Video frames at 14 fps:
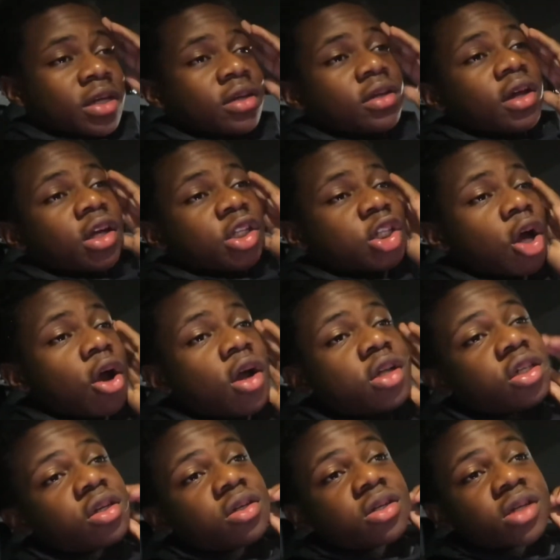the
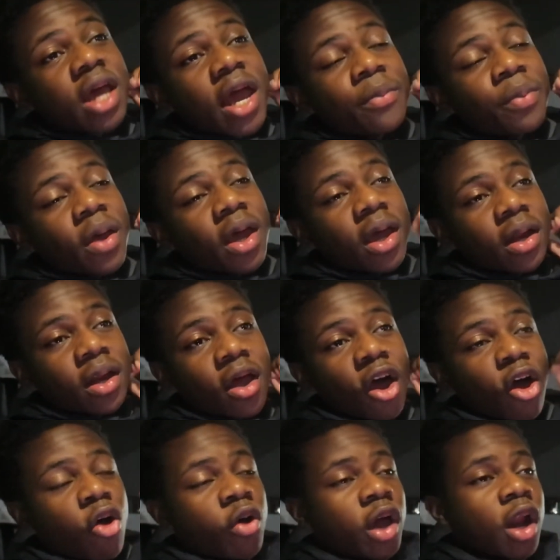Charger, Scat Pack, and the
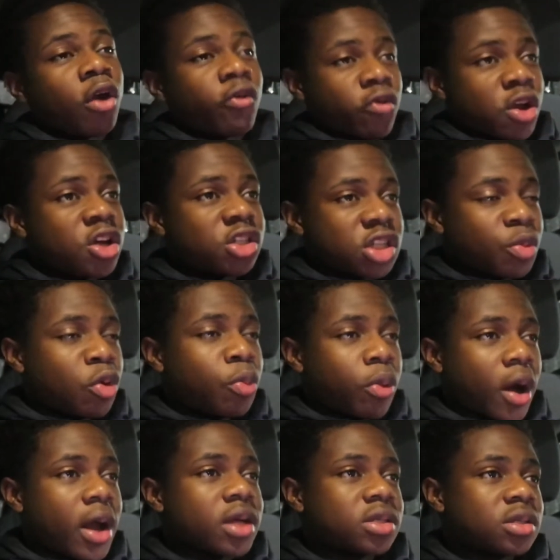Hellcat are reasonable
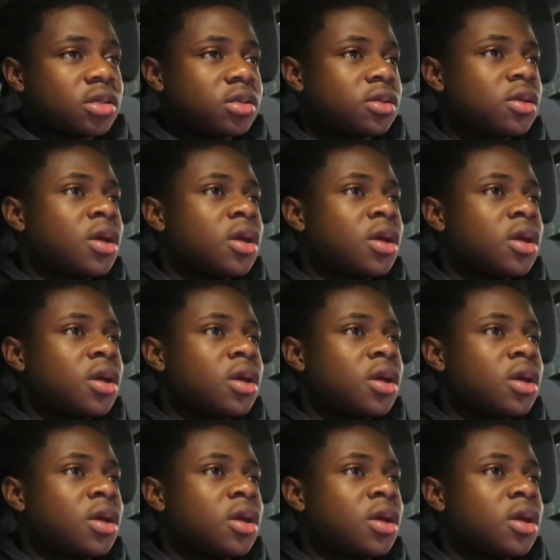prices.